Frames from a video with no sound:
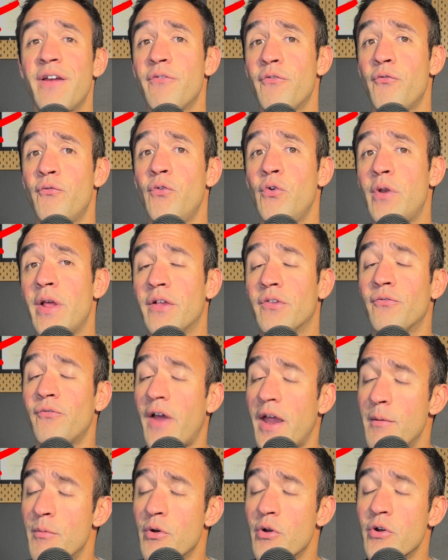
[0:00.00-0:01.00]
if a food has
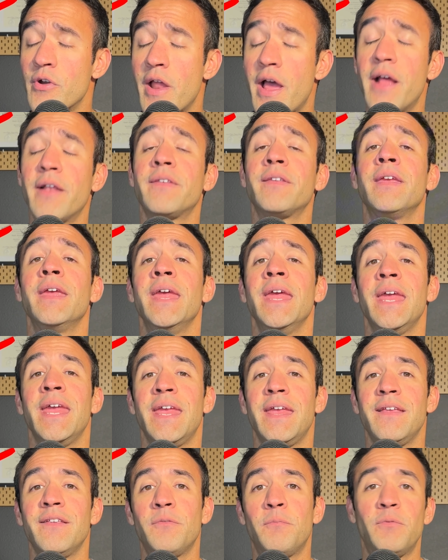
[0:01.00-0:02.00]
fiber or not
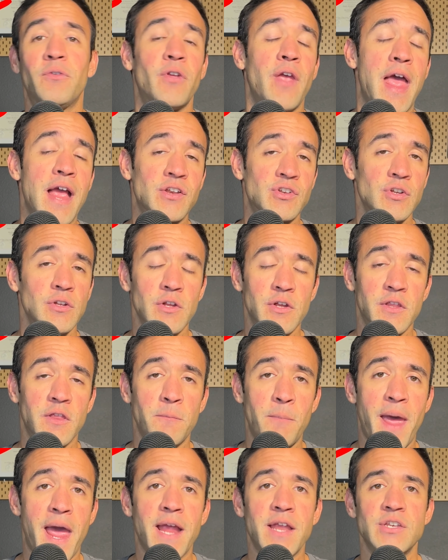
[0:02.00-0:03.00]
is to actually look at the
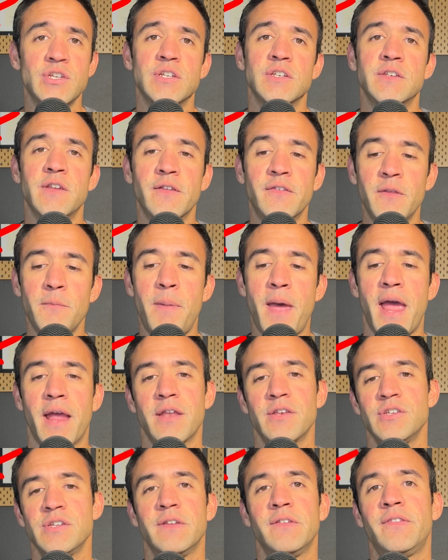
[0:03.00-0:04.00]
packaging. Does the
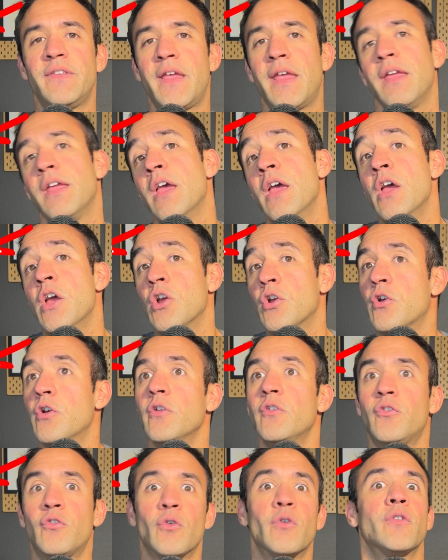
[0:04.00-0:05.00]
packaging say
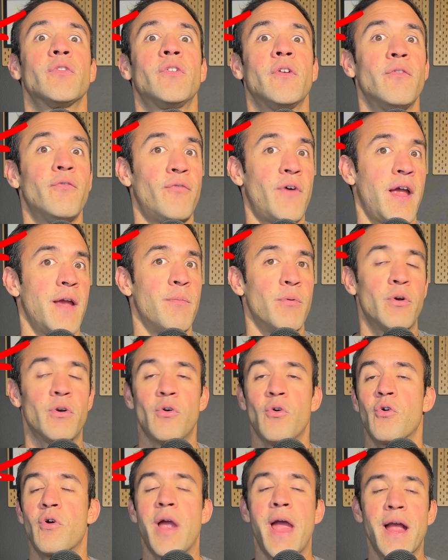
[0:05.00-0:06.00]
good source of fiber
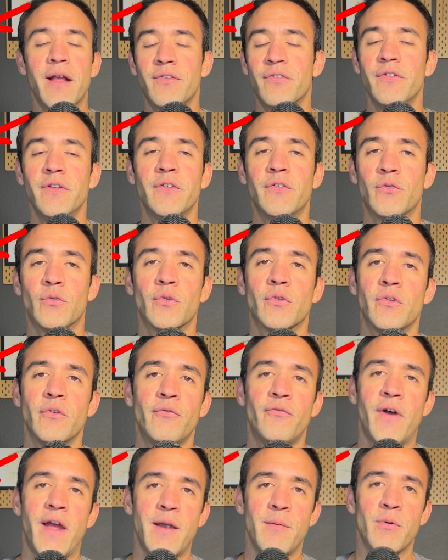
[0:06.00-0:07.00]
or excellent source of
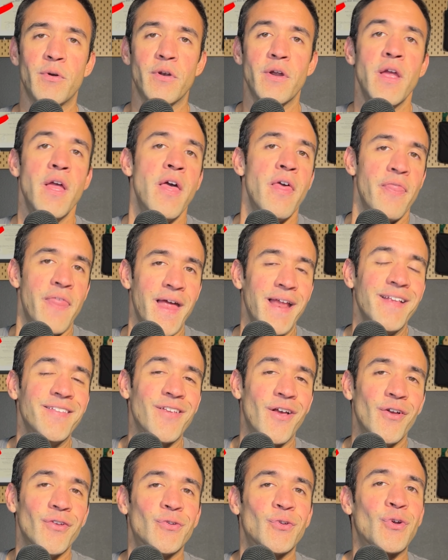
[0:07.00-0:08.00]
fiber? That is
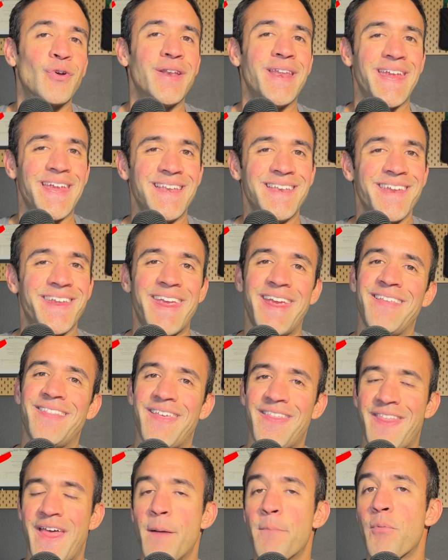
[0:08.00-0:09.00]
also going to indicate
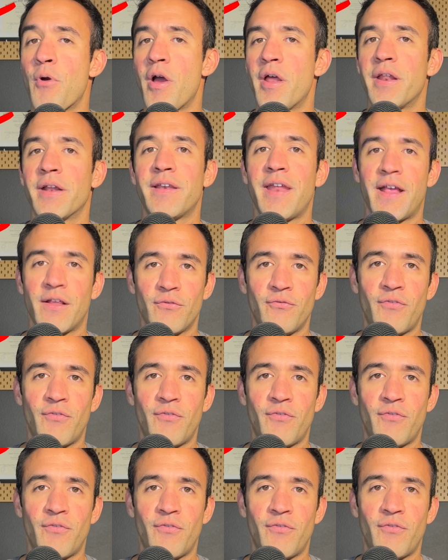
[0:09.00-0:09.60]
that that product has